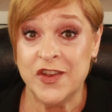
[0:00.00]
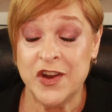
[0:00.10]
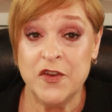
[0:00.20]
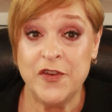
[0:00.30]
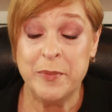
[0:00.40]
You
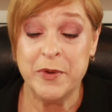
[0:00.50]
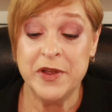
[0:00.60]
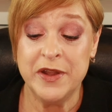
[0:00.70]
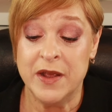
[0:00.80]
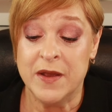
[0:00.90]
know, if I
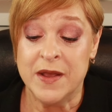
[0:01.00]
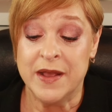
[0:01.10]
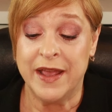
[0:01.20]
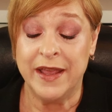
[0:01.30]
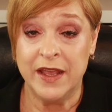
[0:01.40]
put
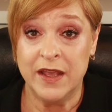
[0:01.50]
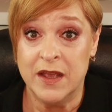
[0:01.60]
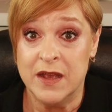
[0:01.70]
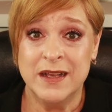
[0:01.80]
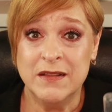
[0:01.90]
a